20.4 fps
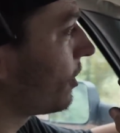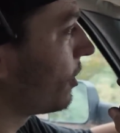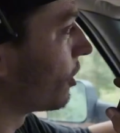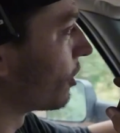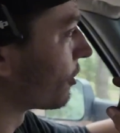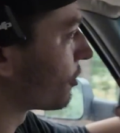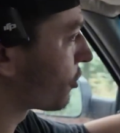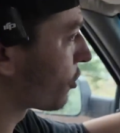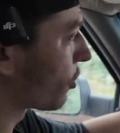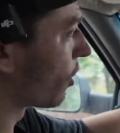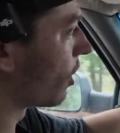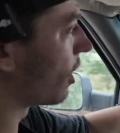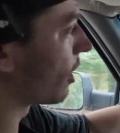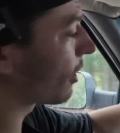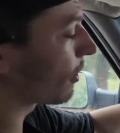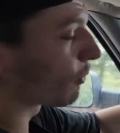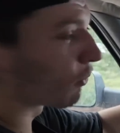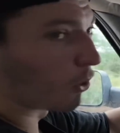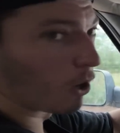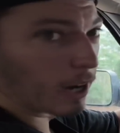your
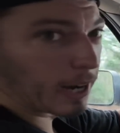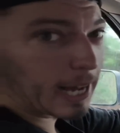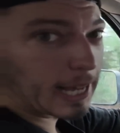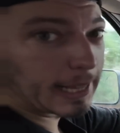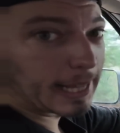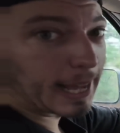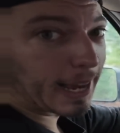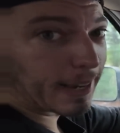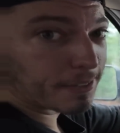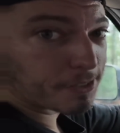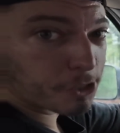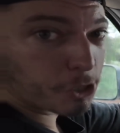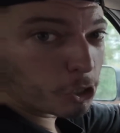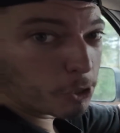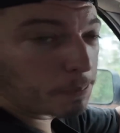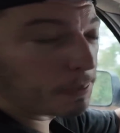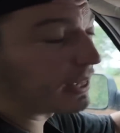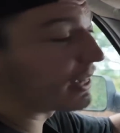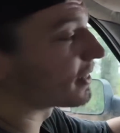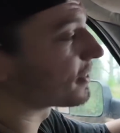truck run at like
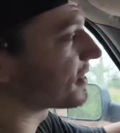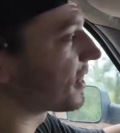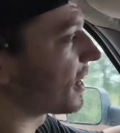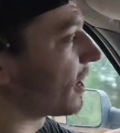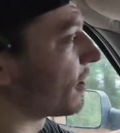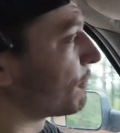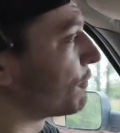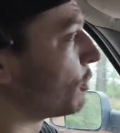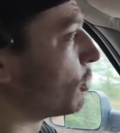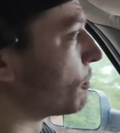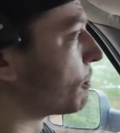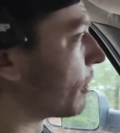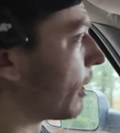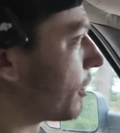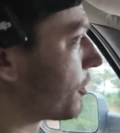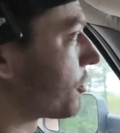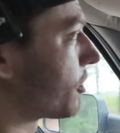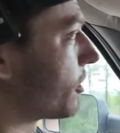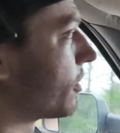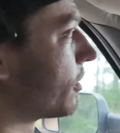2 PSI of fuel
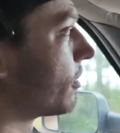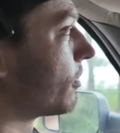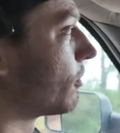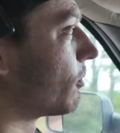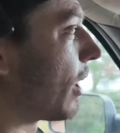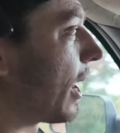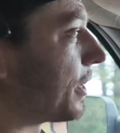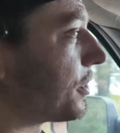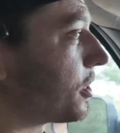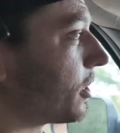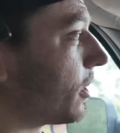pressure right